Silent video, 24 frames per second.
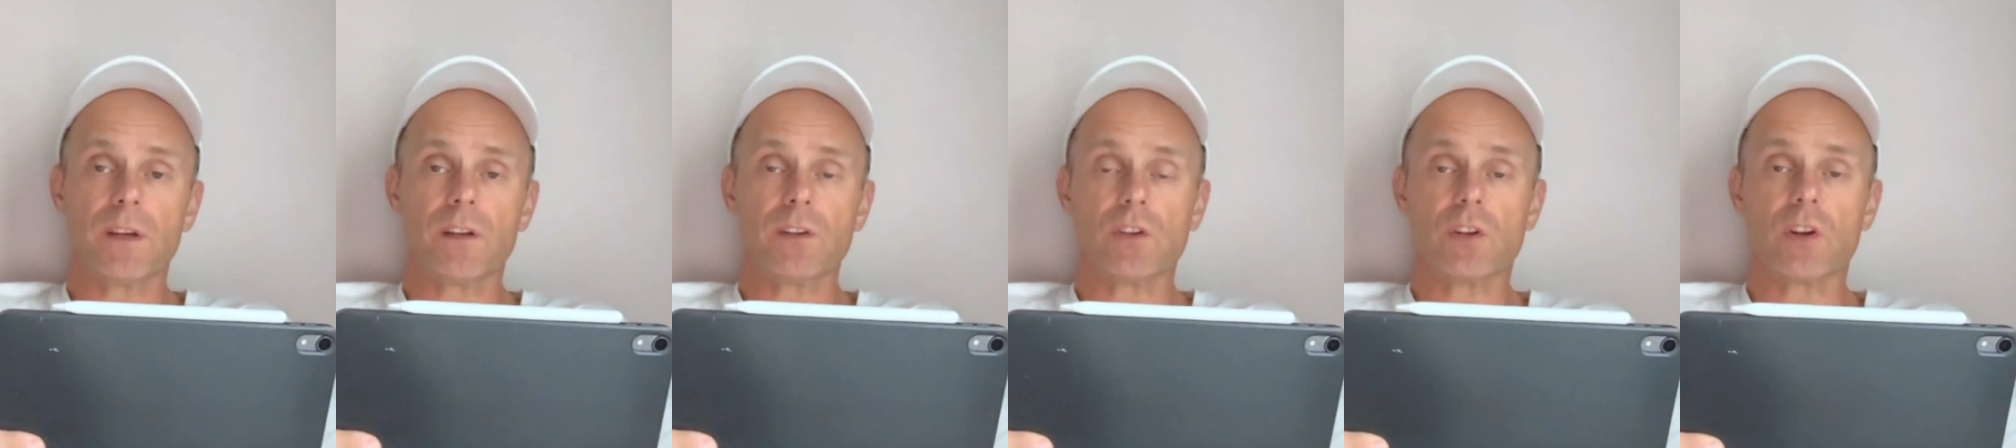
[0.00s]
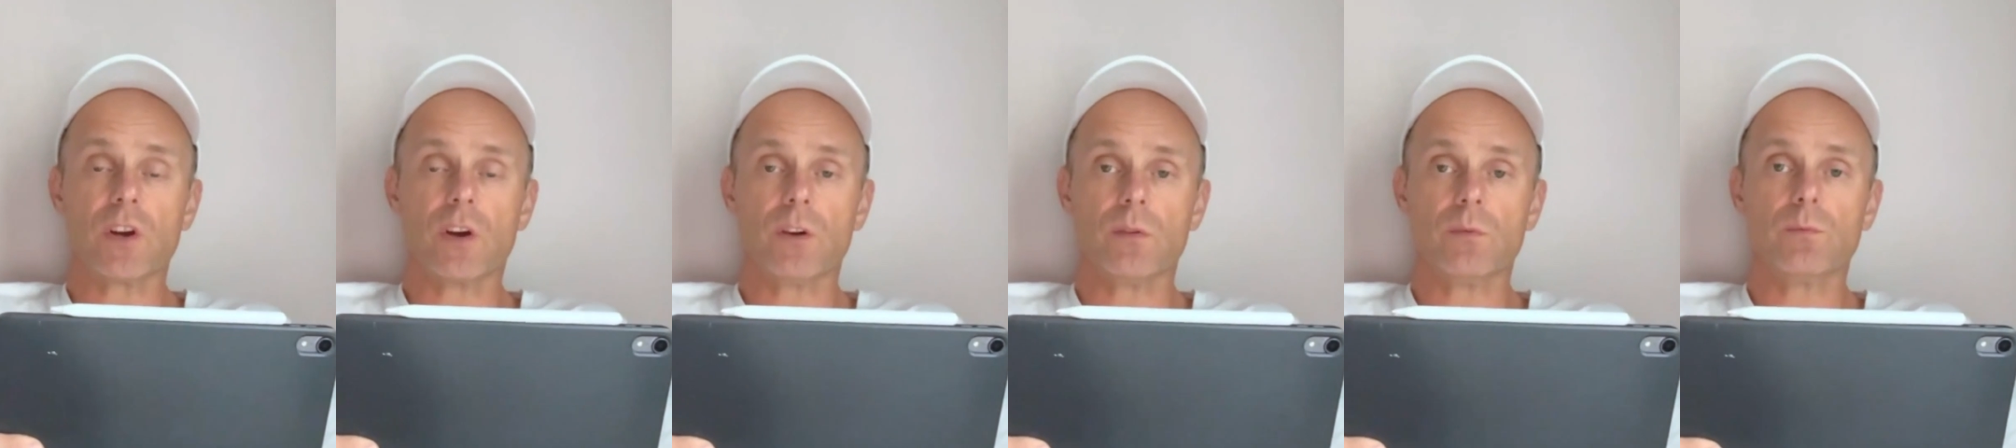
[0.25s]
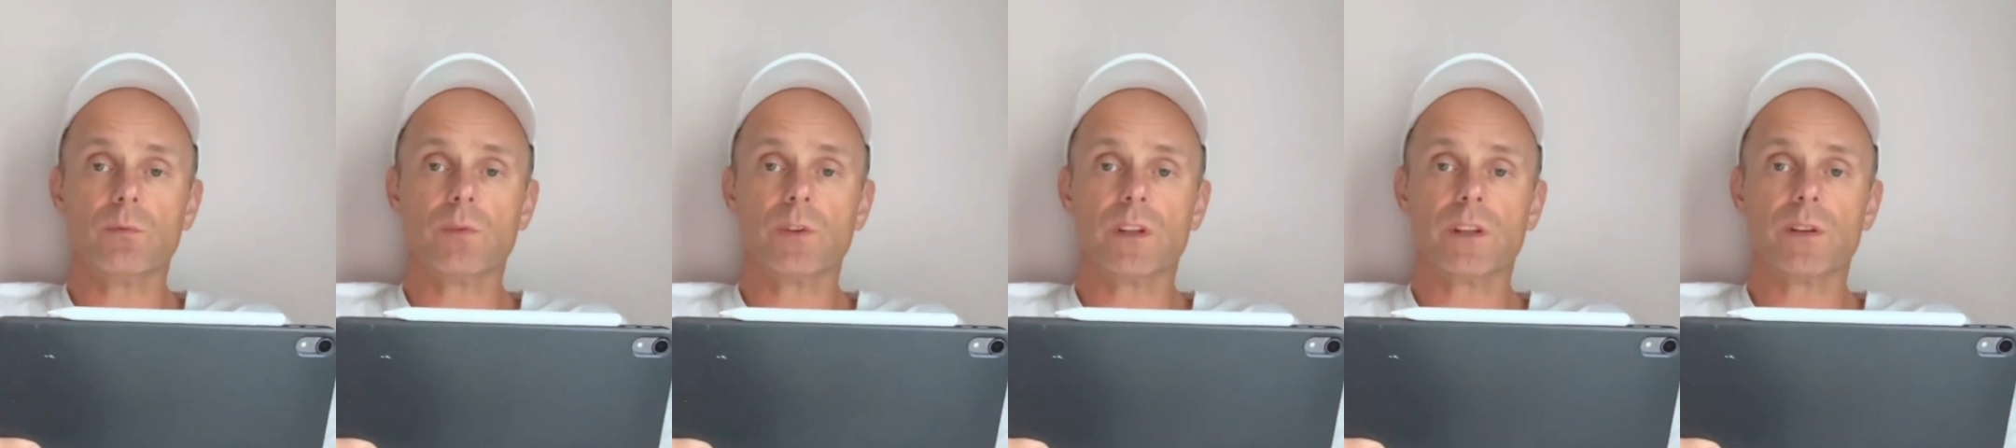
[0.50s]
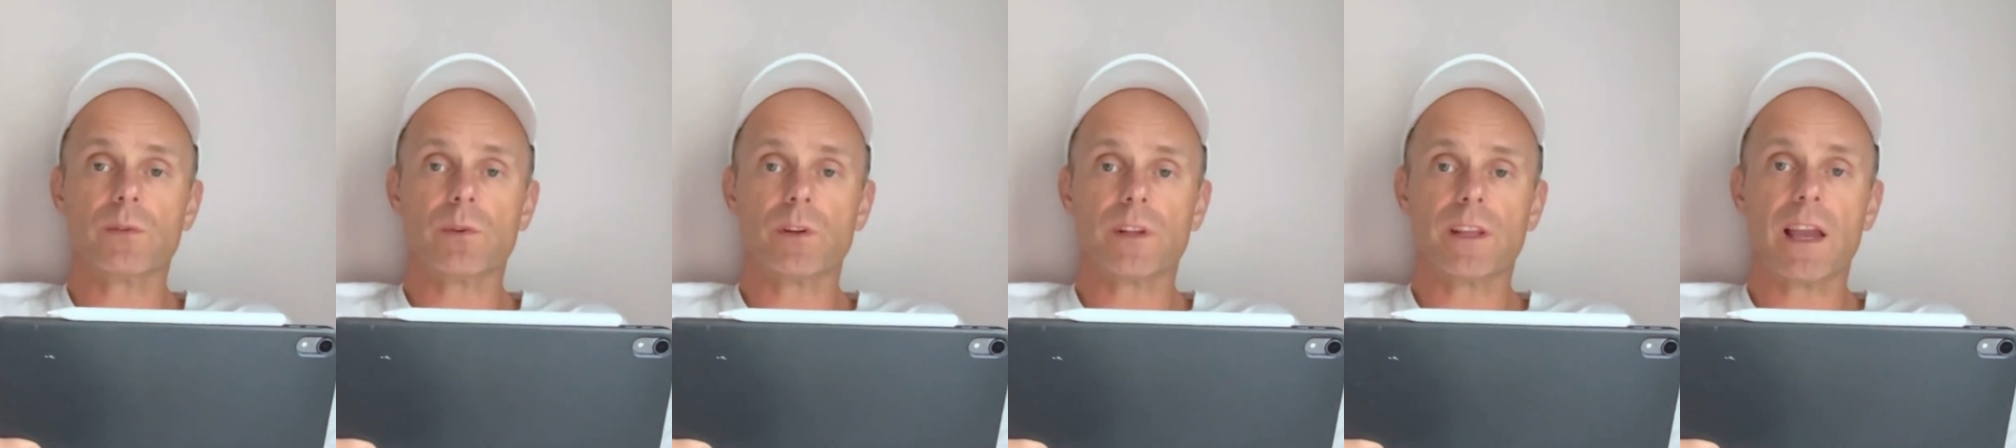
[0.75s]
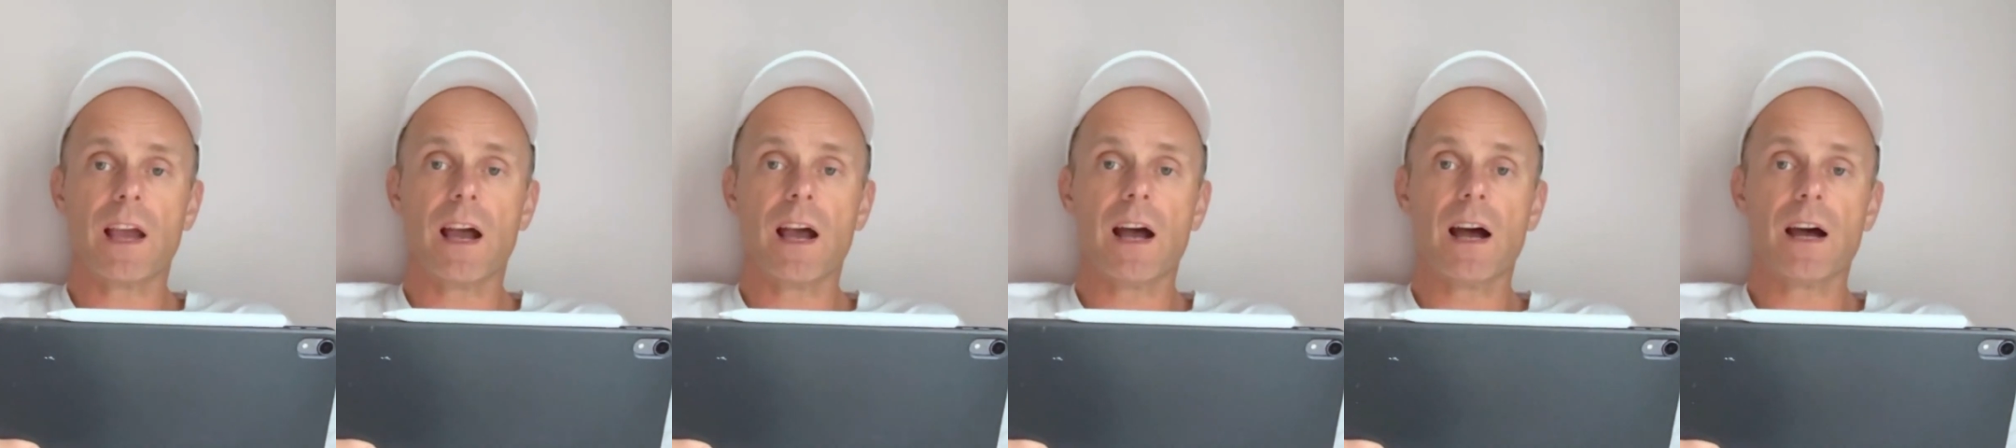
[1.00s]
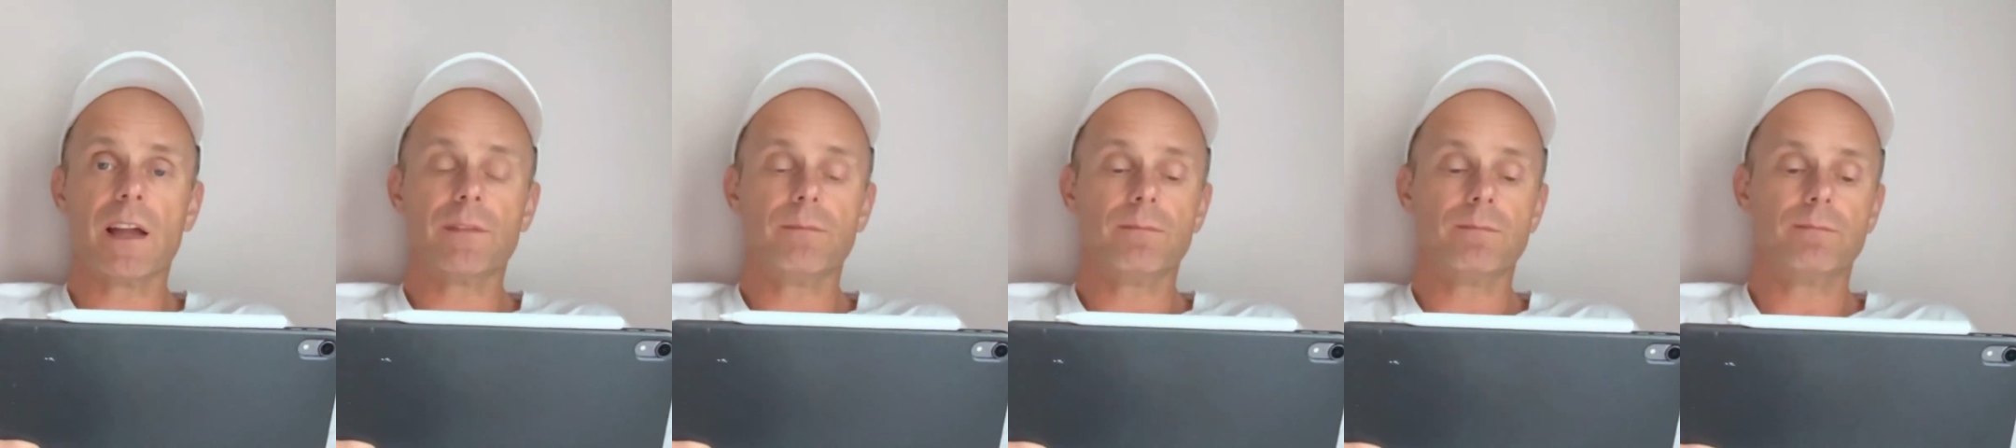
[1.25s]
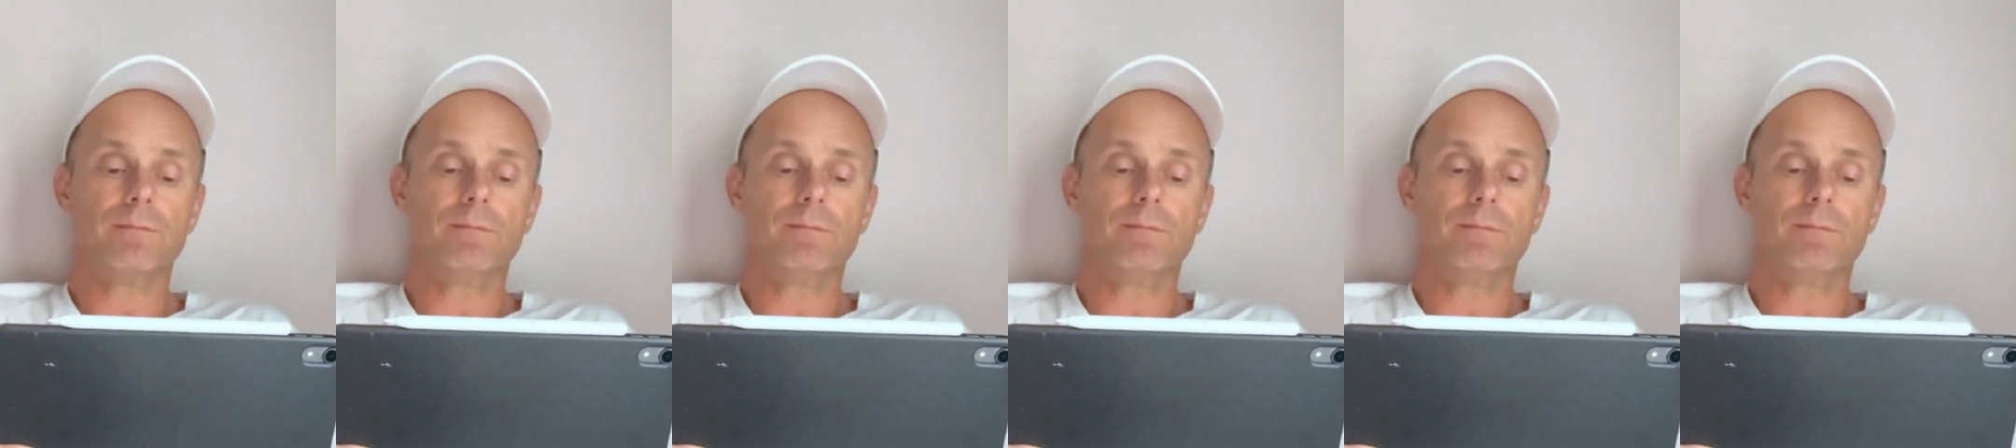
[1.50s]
you go really, really hard.